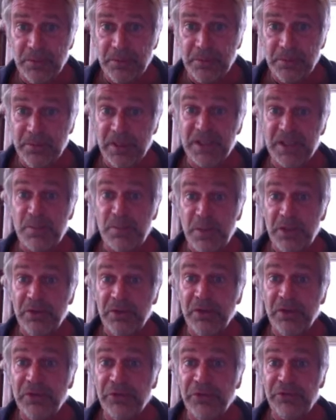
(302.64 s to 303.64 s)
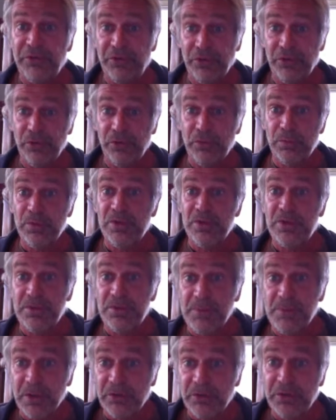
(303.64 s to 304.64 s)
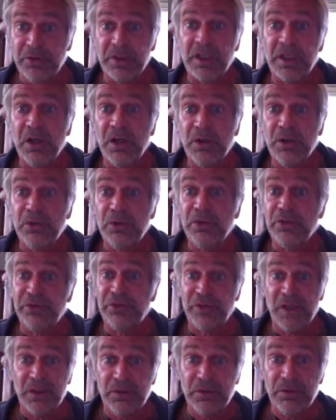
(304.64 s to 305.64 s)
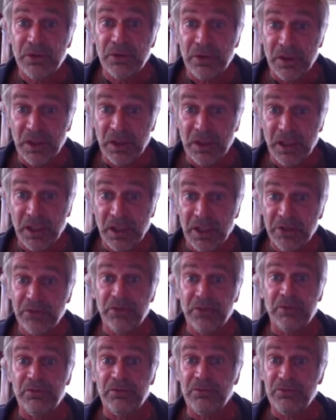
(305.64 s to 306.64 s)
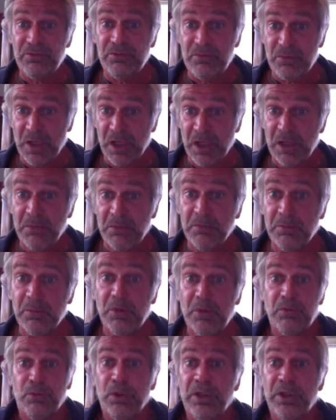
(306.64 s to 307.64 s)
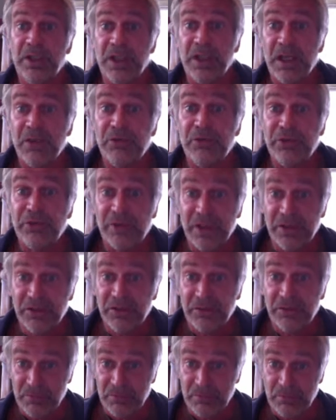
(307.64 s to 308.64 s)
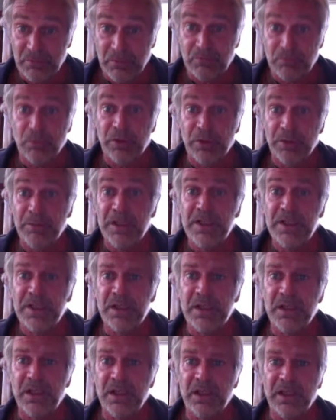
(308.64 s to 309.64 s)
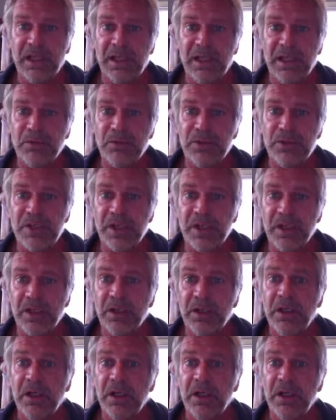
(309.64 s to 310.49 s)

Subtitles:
experience to be able to decode sound and work it out into what it means in language here.